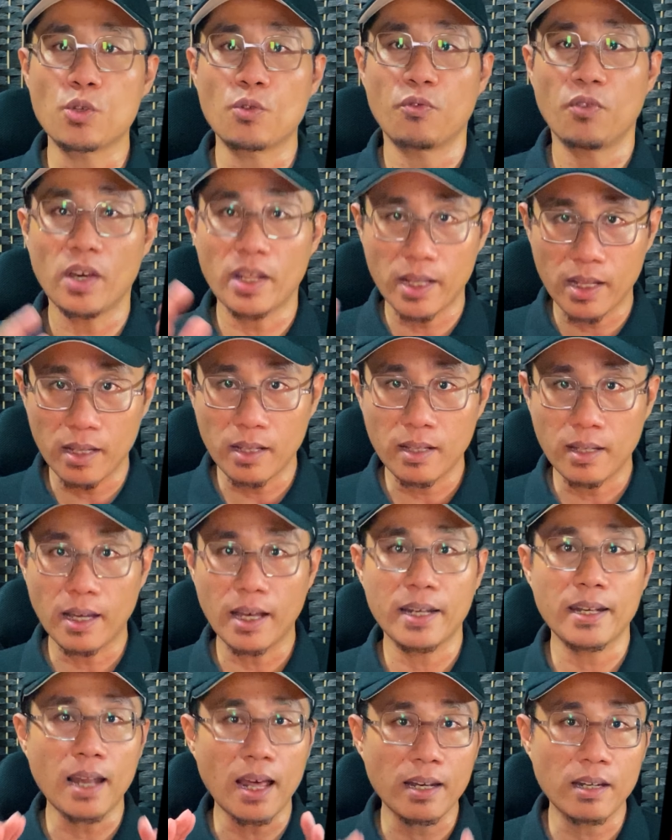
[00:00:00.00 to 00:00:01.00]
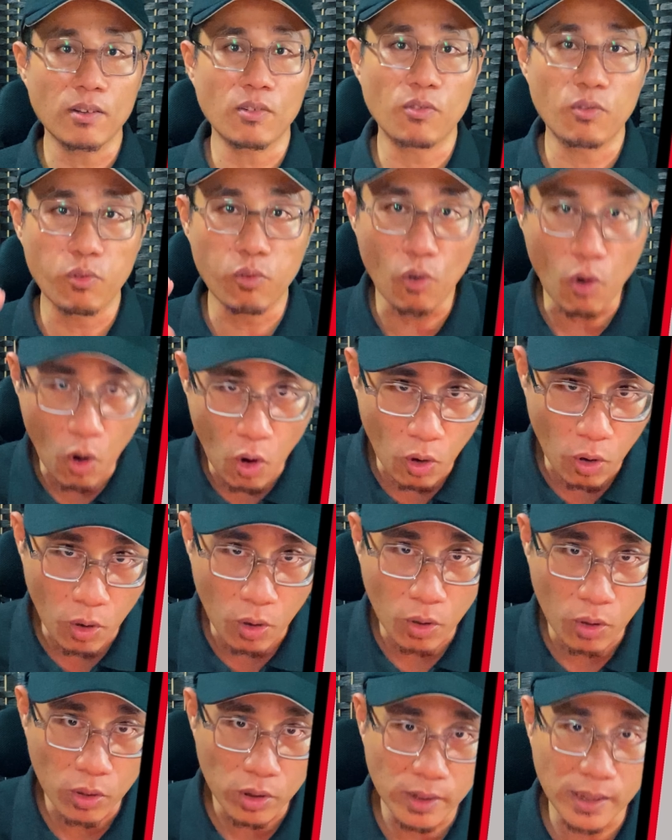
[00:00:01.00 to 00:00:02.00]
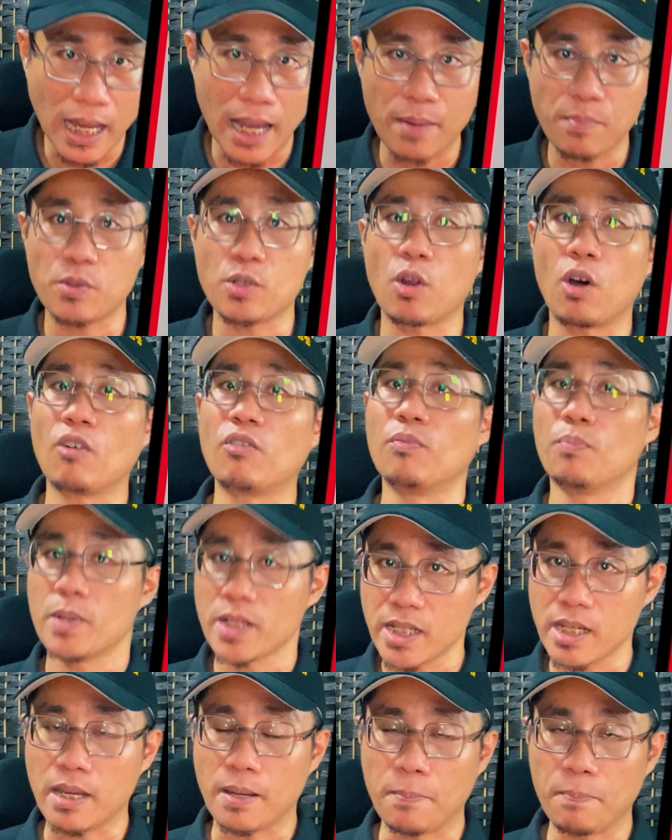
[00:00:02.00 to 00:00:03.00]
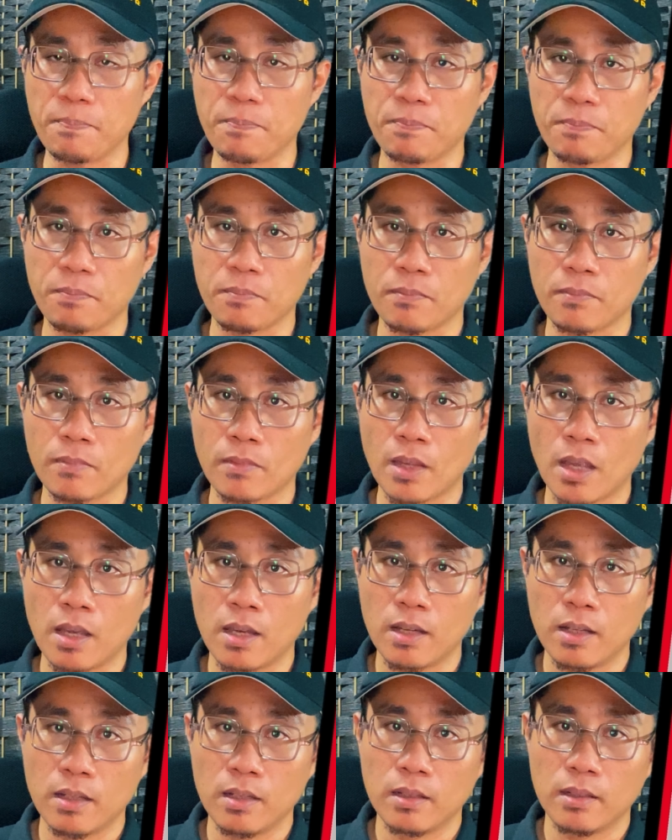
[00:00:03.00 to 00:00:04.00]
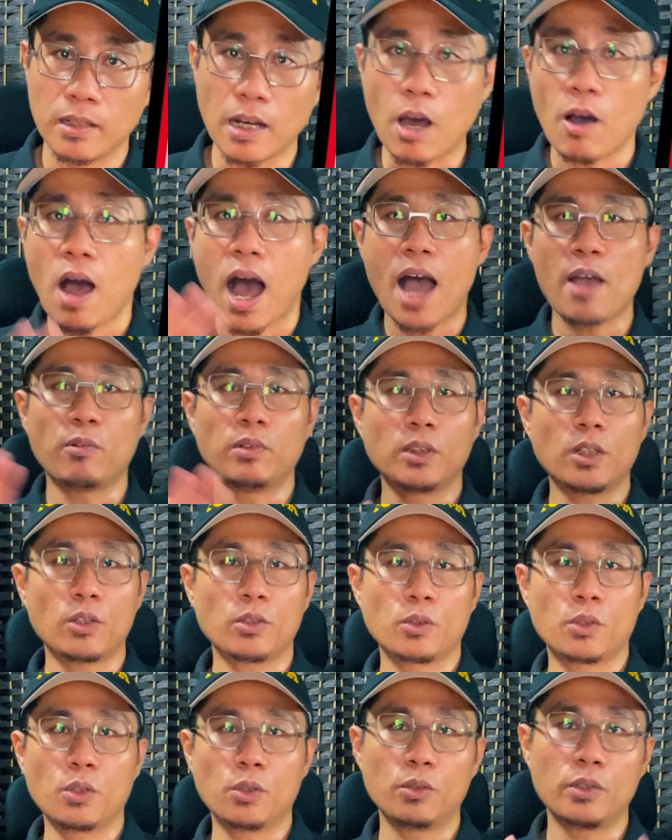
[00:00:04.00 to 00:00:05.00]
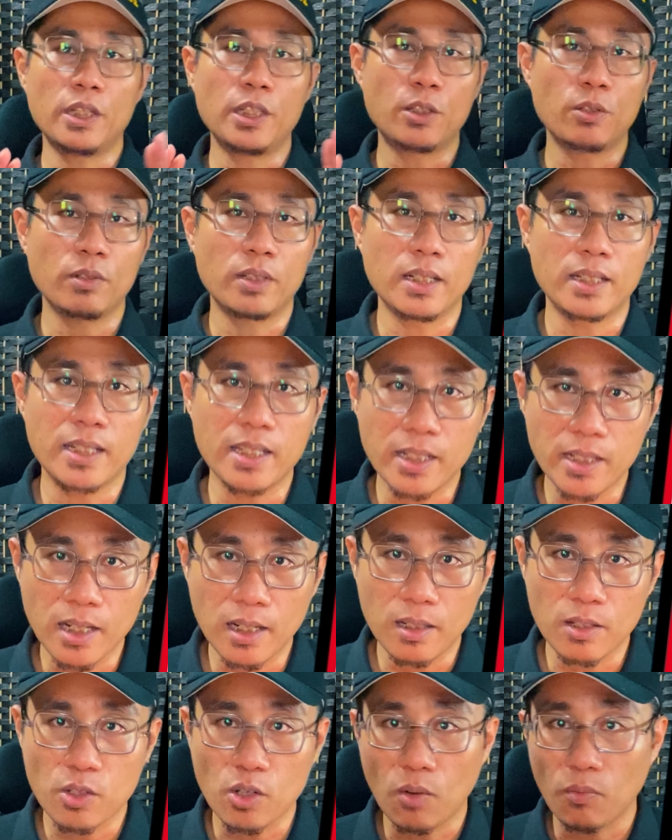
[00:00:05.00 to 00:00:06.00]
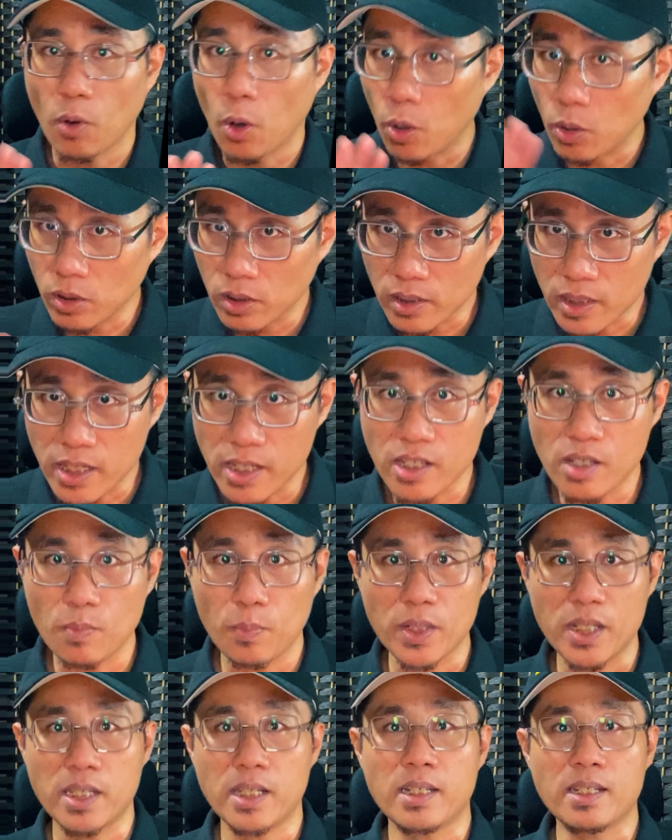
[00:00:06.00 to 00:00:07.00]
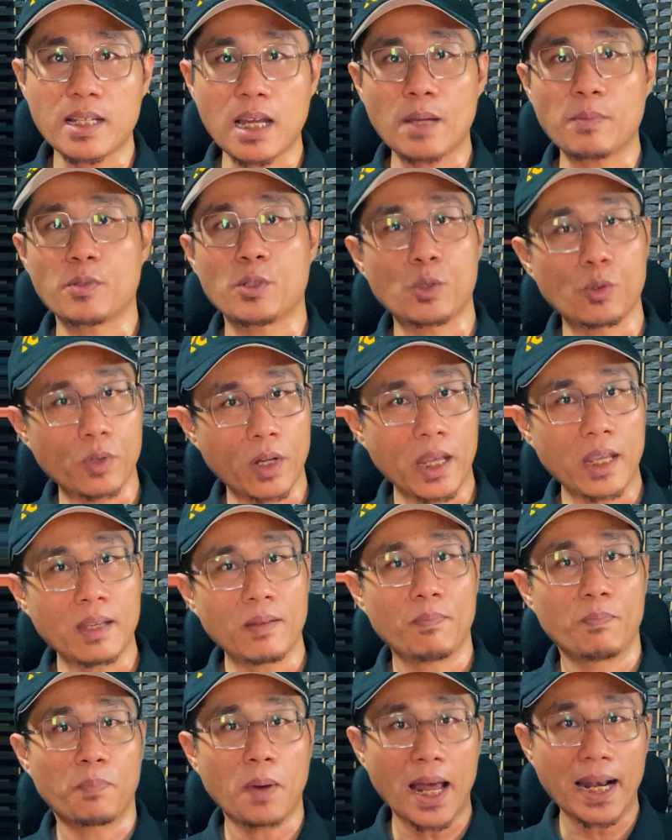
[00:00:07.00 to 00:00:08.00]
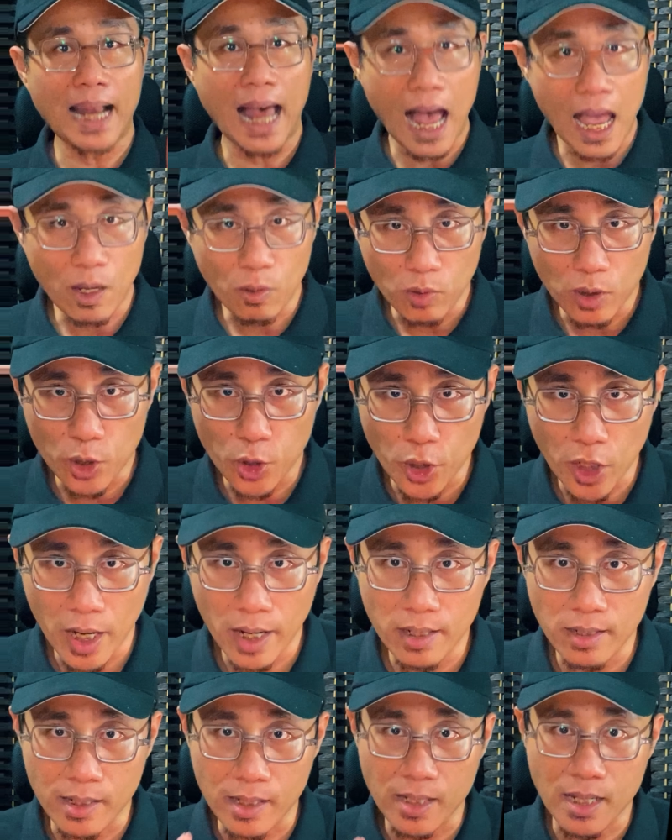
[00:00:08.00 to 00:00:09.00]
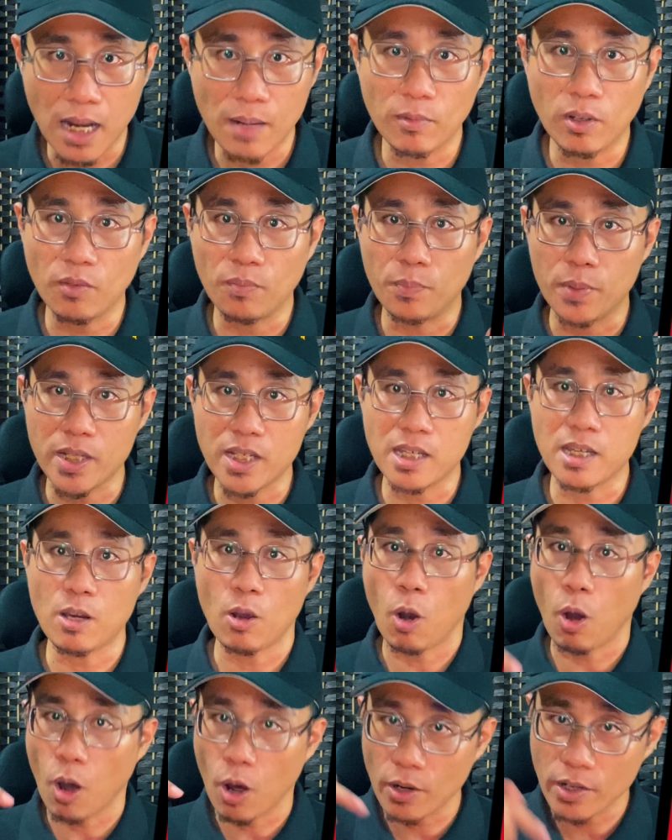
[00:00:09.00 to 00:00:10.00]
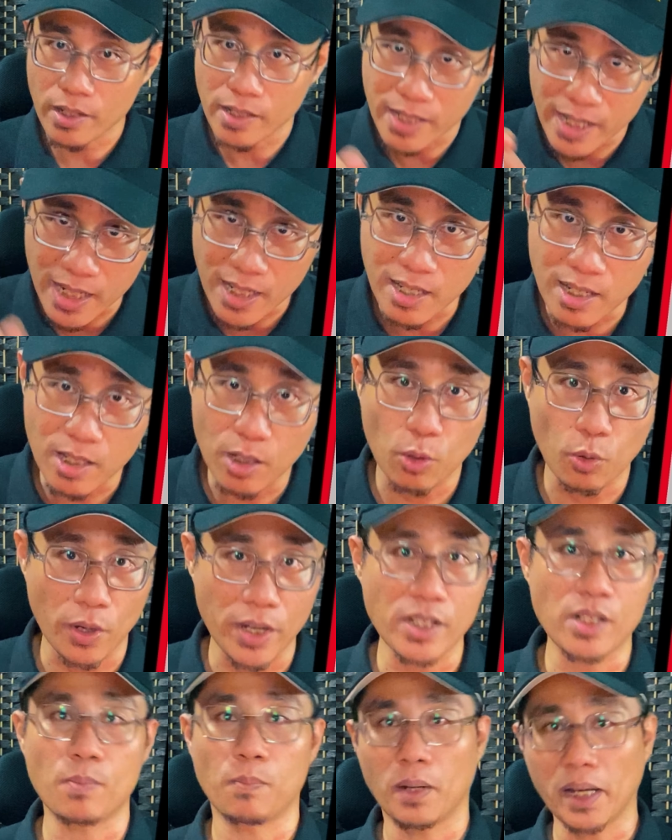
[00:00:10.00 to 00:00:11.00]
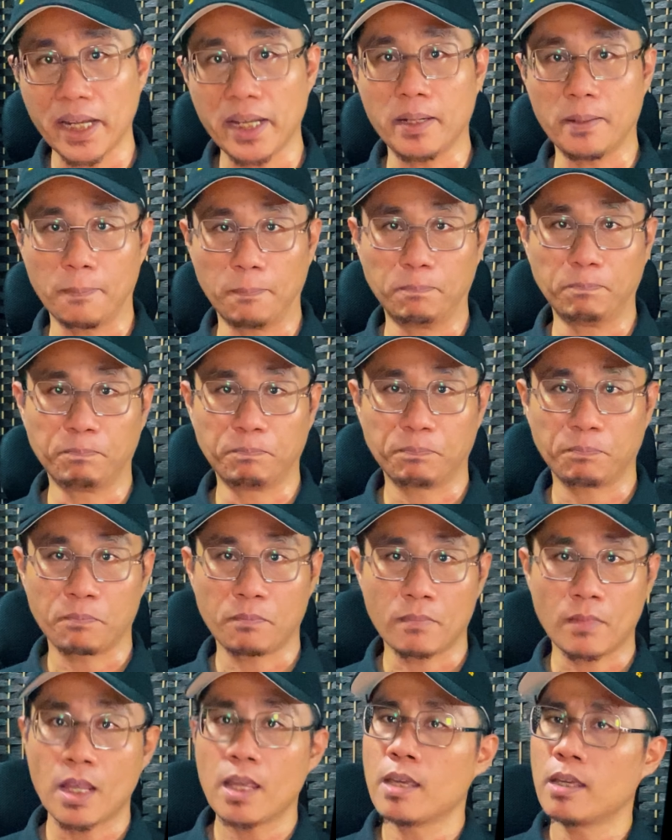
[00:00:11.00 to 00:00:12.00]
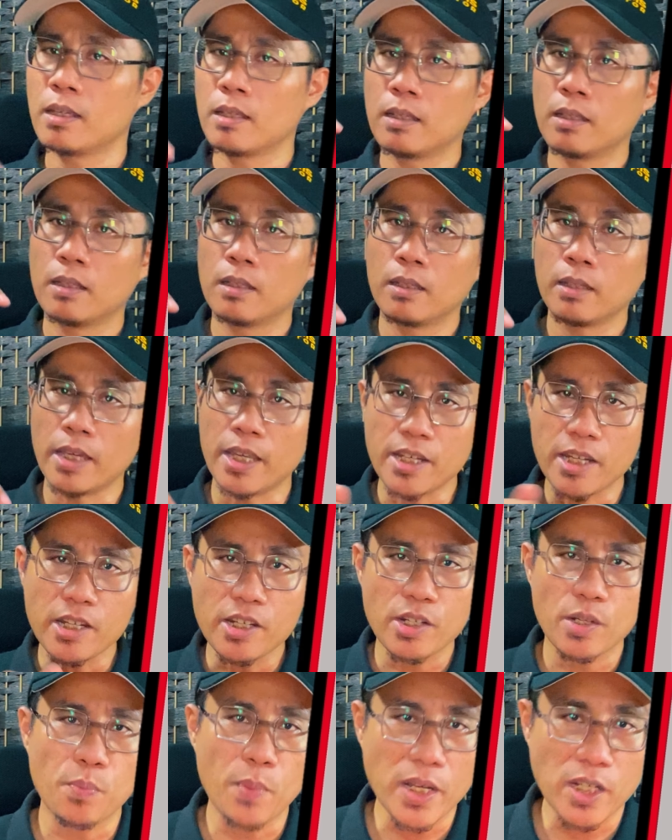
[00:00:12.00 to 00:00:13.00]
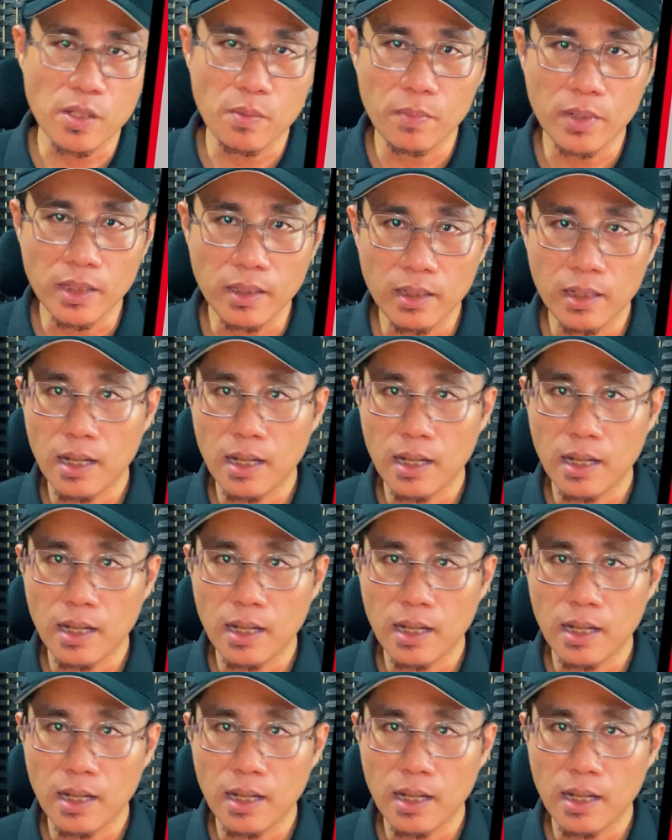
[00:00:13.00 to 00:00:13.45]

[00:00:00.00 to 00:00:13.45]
further another 4 types of besi. Now, I will not go into the details of all these besi types today, but I will share the type of besi on this keris blade. In this specimen,